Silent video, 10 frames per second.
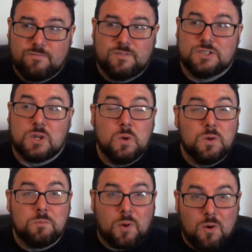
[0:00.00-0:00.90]

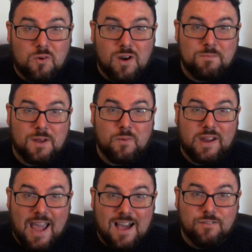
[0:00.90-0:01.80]
school program that we
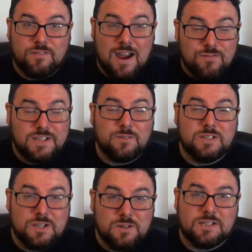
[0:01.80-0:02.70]
have, everything we
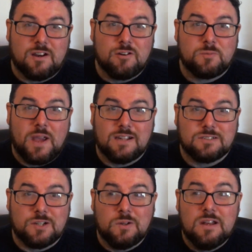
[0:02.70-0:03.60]
do at the Irish Pagan
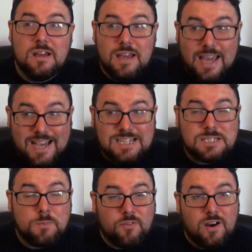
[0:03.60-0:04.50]
School, is
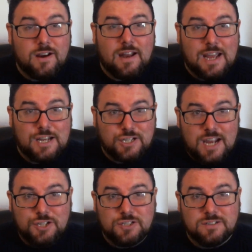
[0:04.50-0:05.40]
to provide
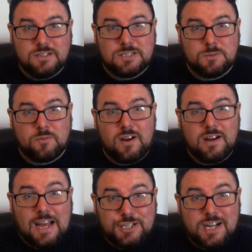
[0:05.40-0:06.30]
education. It's to provide
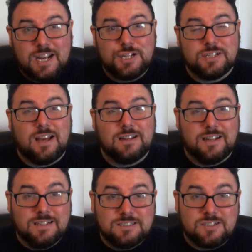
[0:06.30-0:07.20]
education and
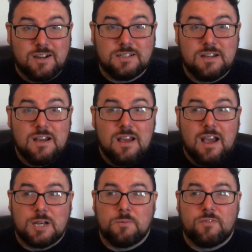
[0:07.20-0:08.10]
insight,
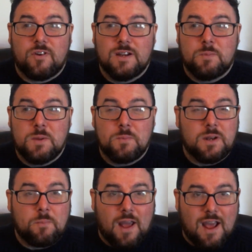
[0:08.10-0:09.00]
and to provide people
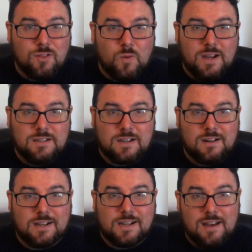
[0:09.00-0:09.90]
a pathway to
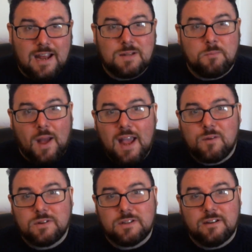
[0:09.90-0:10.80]
kind of connect
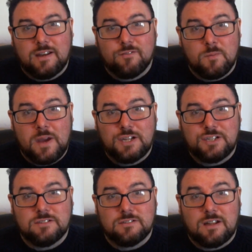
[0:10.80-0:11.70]
back with the
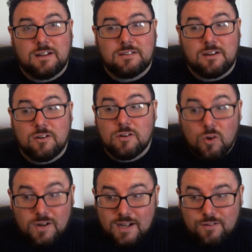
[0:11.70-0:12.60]
information that they're
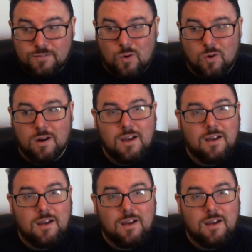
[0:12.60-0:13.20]
looking for.